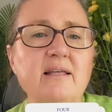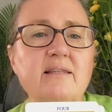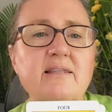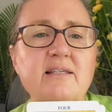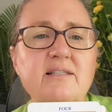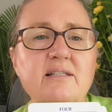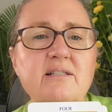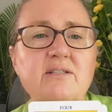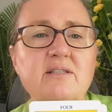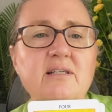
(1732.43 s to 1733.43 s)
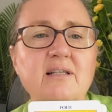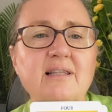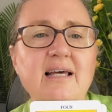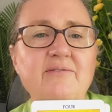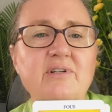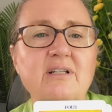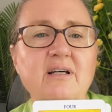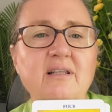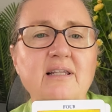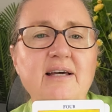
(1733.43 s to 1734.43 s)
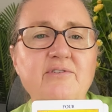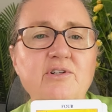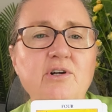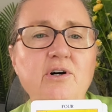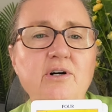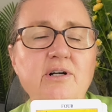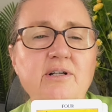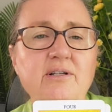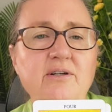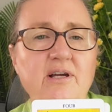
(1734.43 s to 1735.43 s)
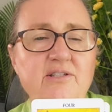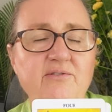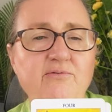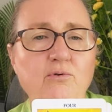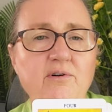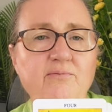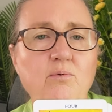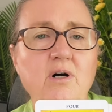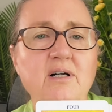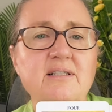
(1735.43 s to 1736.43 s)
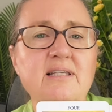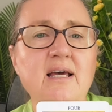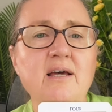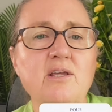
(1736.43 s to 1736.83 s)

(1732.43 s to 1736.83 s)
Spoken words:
This is the 1111 card as the Four of Wands.